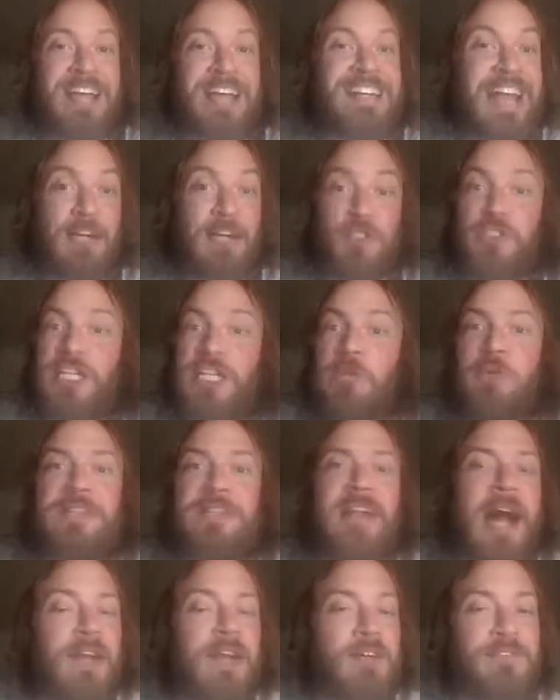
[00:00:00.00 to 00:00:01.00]
Now, she would
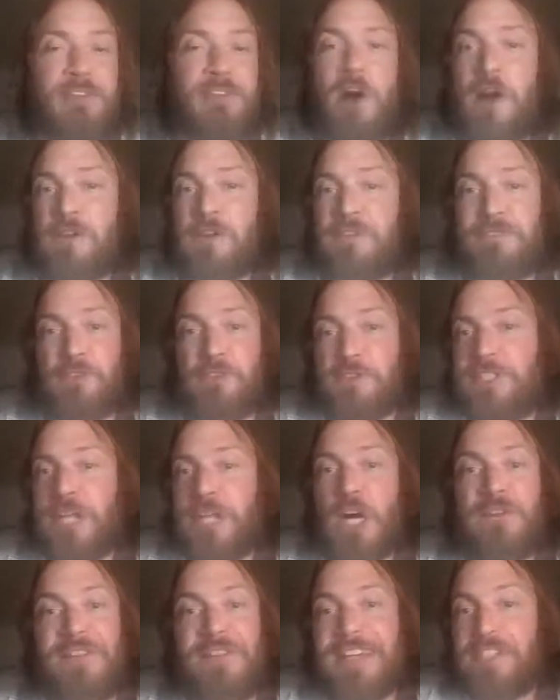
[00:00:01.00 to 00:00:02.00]
not have thought of
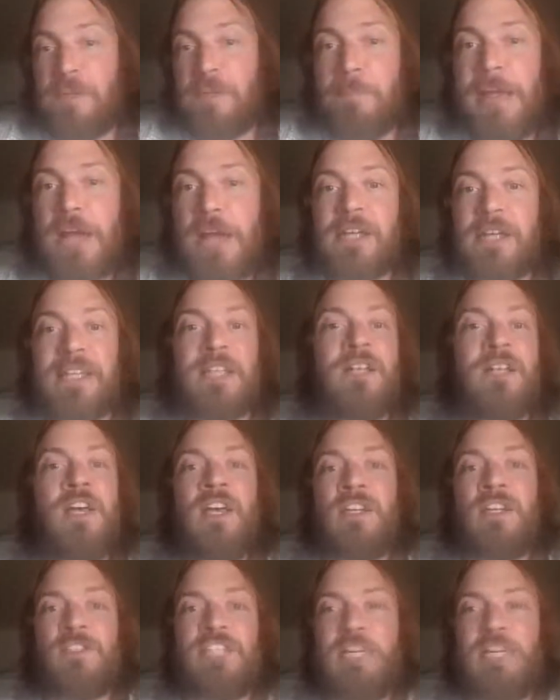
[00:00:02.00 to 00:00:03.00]
herself as American.
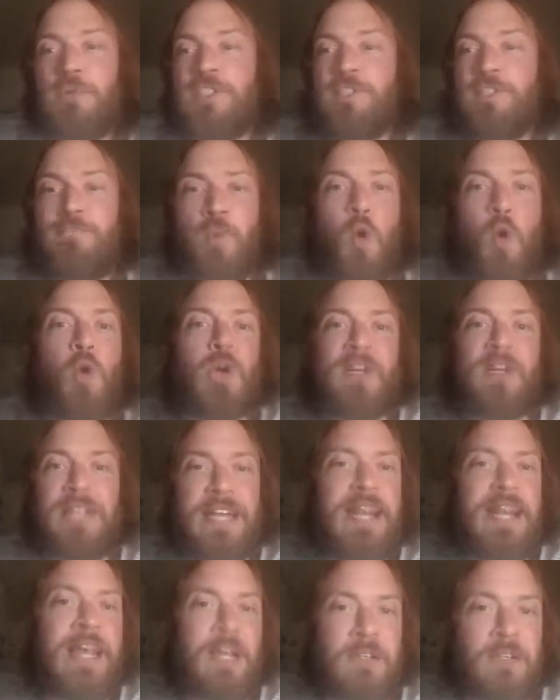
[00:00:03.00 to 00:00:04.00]
She was born
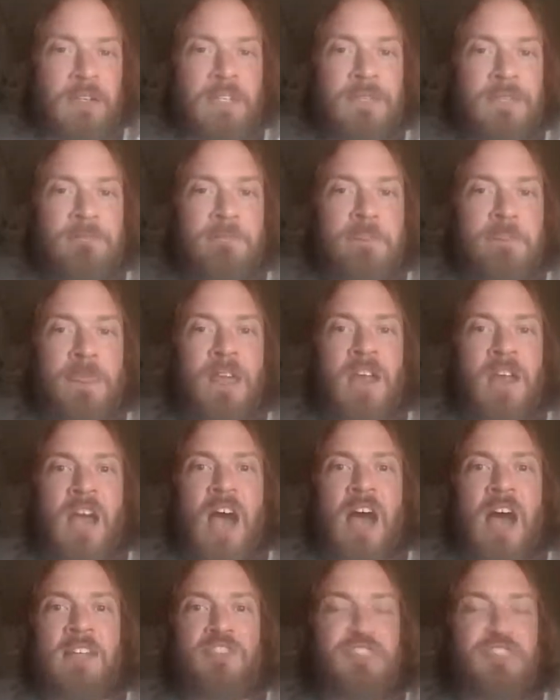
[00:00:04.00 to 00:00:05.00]
in England,
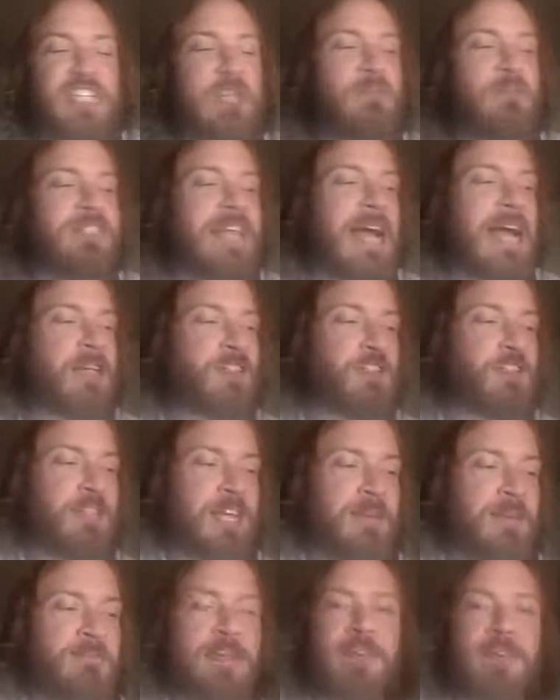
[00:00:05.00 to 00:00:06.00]
and she was actually
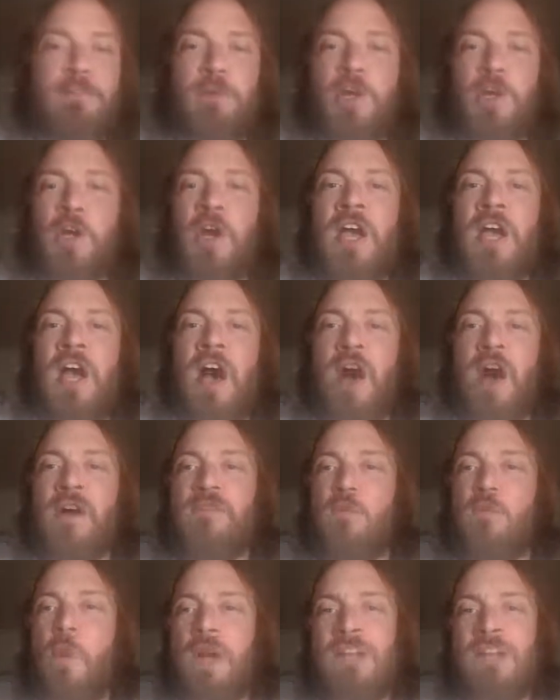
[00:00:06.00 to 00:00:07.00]
a member
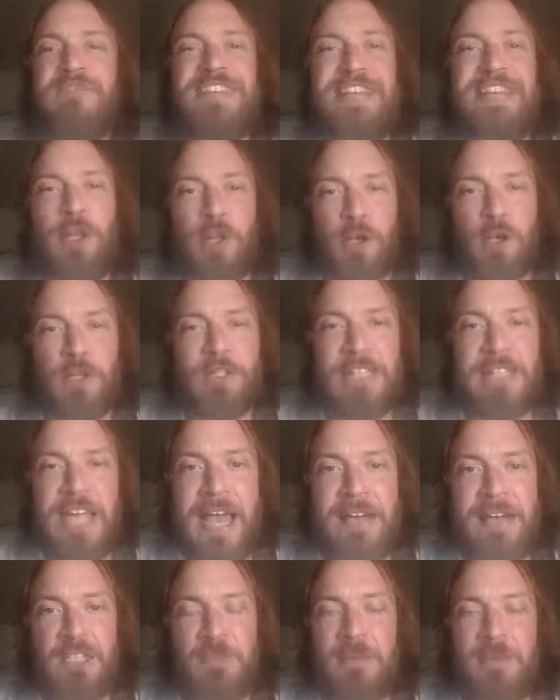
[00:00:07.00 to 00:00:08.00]
of one of the early
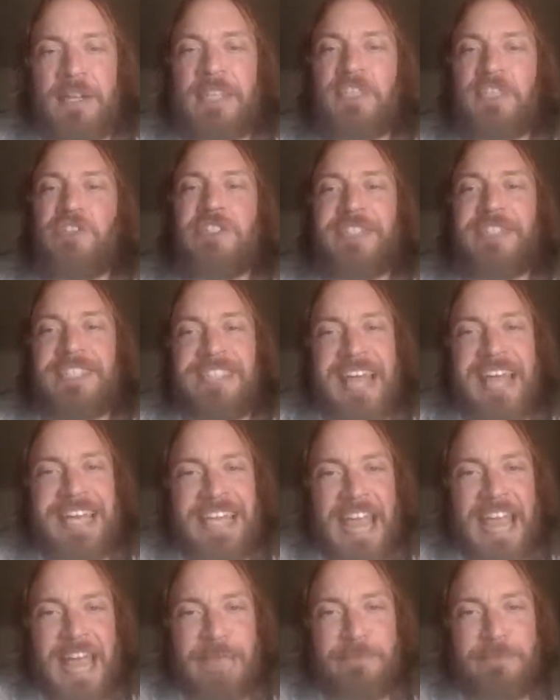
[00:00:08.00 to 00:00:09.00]
expeditions that
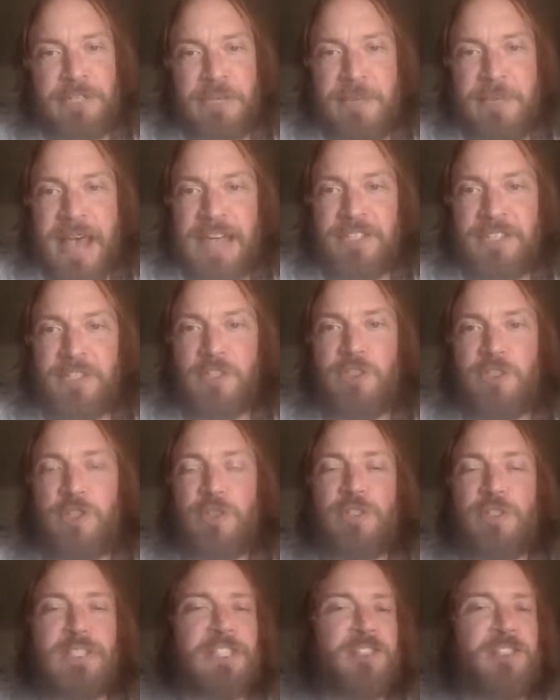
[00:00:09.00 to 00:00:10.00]
came to
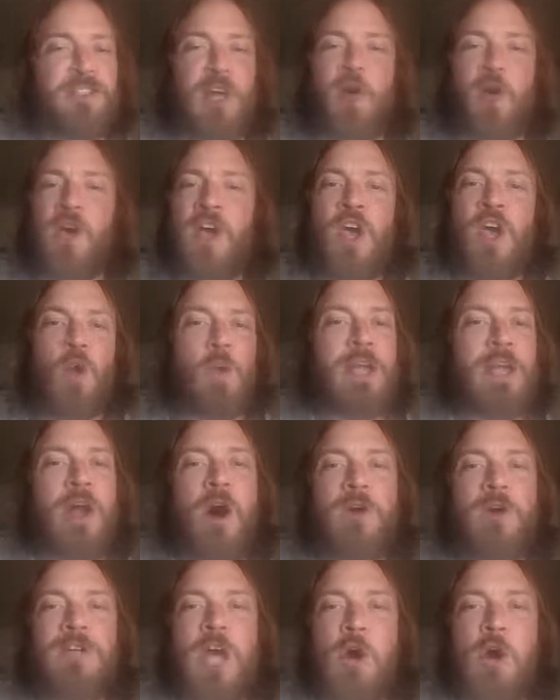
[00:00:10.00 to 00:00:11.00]
Massachusetts. So we
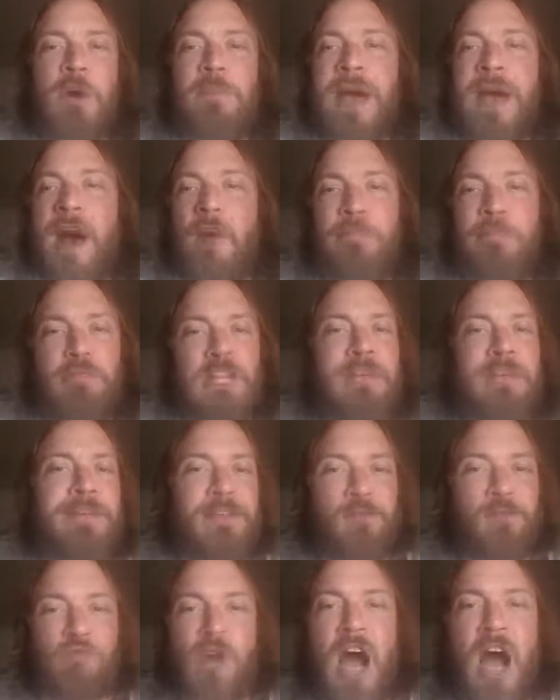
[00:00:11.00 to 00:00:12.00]
all know about
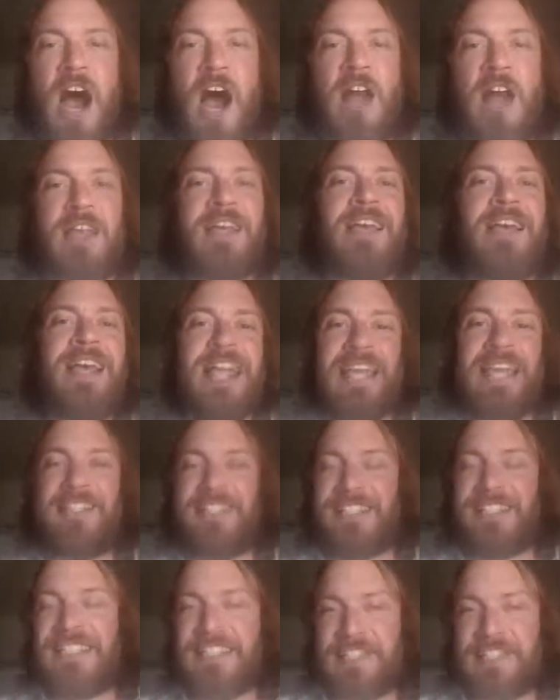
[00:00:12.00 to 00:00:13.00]
Plymouth Rock in
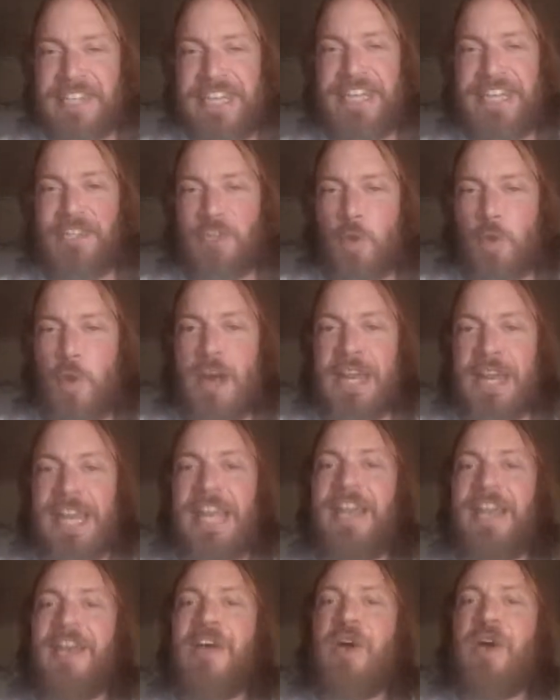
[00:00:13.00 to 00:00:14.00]
1620.
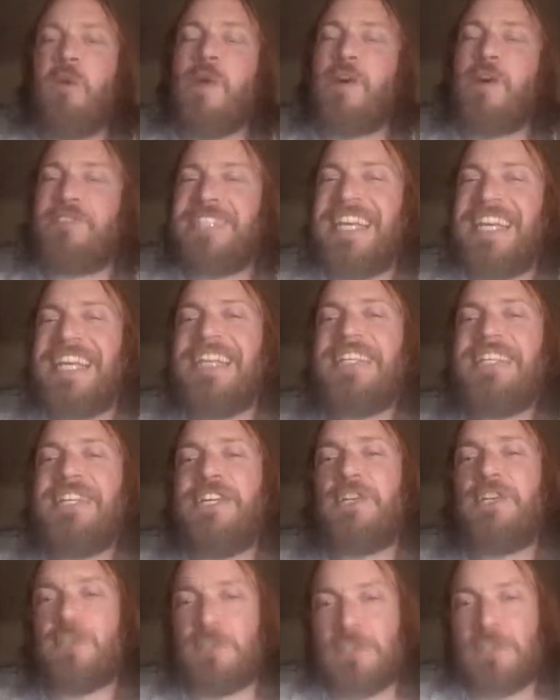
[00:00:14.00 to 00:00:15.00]
Well, 10
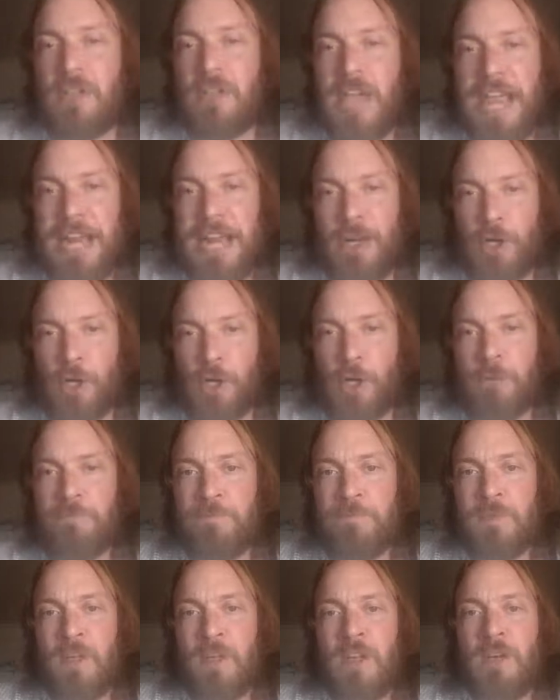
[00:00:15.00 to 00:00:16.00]
years later,
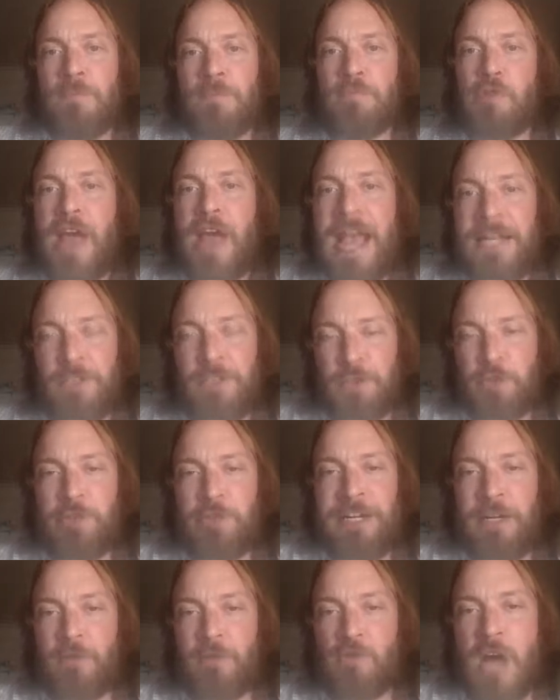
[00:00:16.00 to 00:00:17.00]

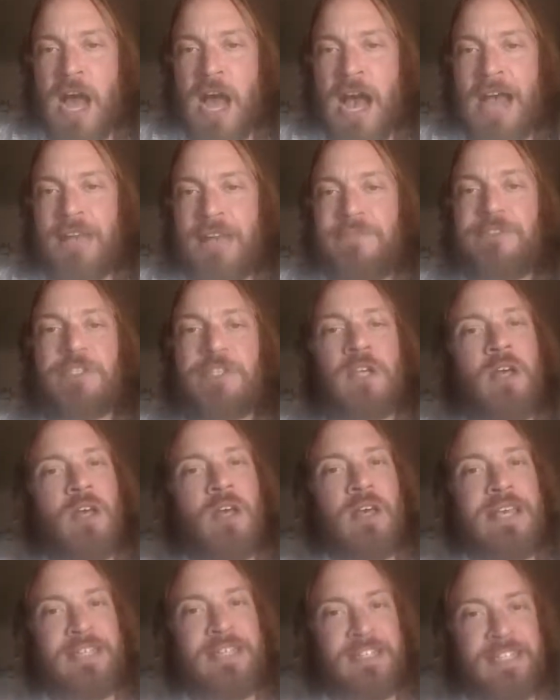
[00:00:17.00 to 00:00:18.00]
Bradstreet arrives
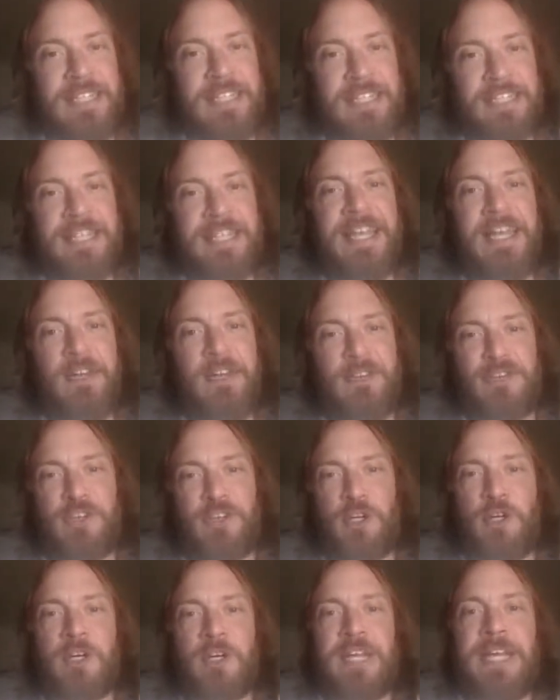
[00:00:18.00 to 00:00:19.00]
in
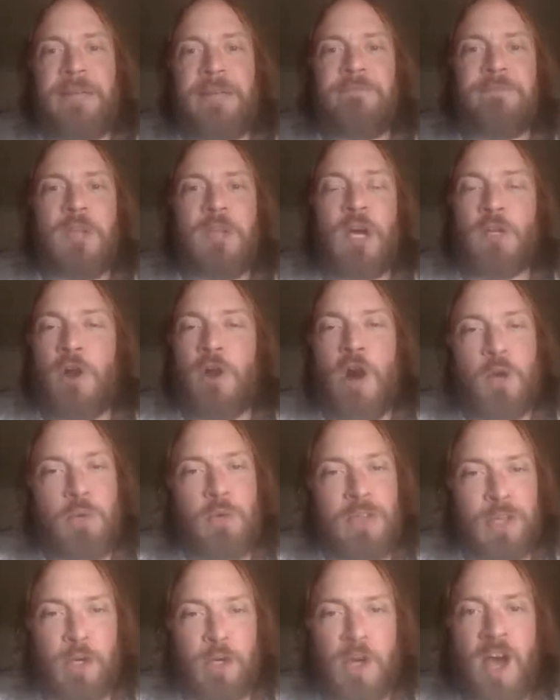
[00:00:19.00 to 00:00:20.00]
1630, along
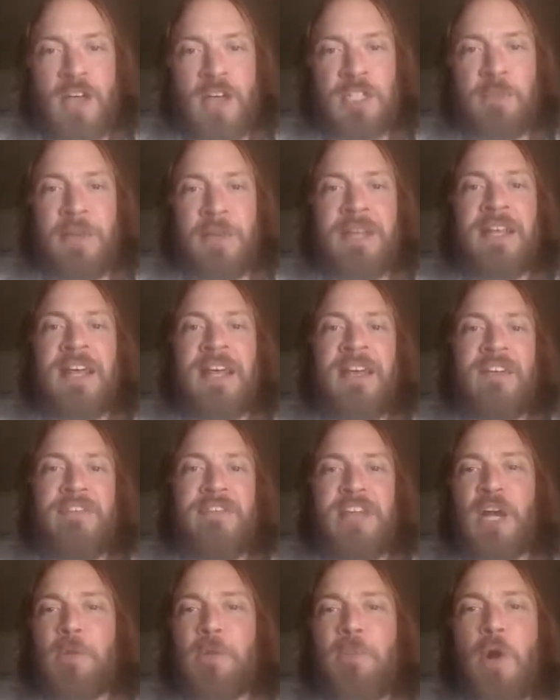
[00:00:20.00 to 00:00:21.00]
with her husband.
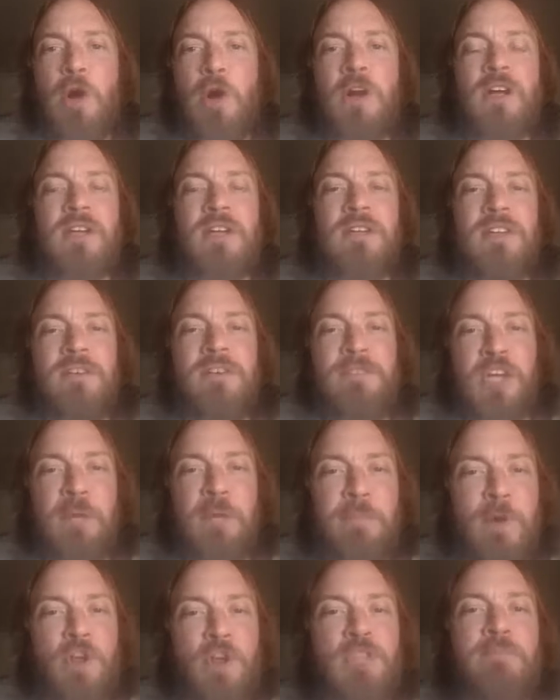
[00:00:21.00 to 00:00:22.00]
They're
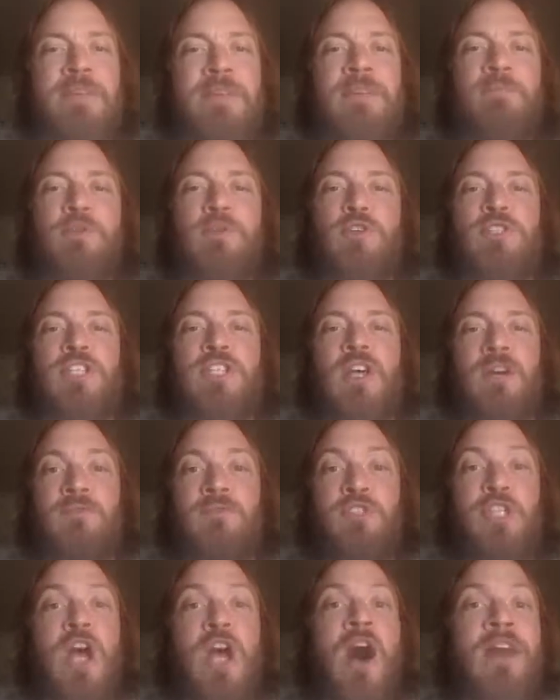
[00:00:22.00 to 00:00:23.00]
both members
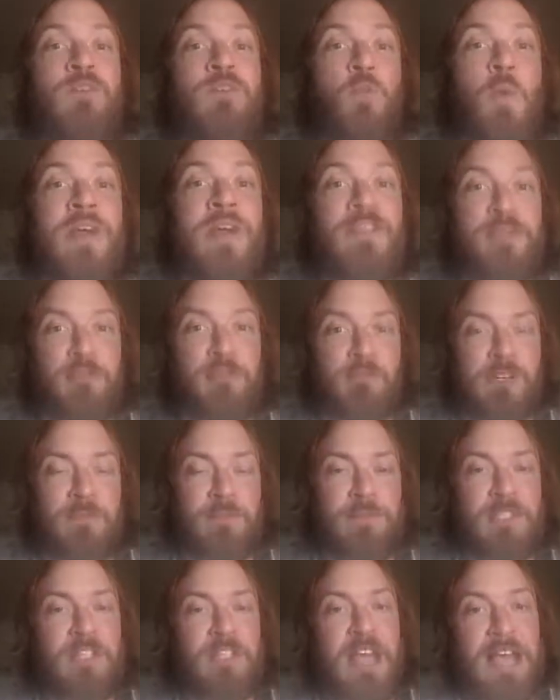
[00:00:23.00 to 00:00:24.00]
of John
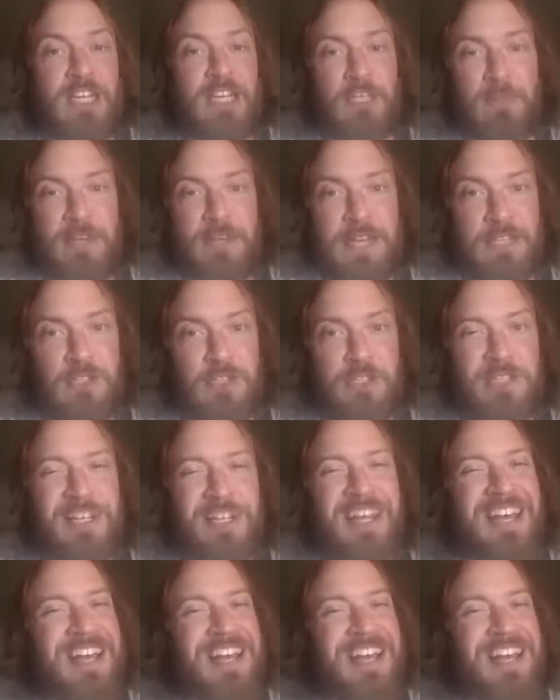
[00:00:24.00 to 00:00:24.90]
Winthrop's expedition.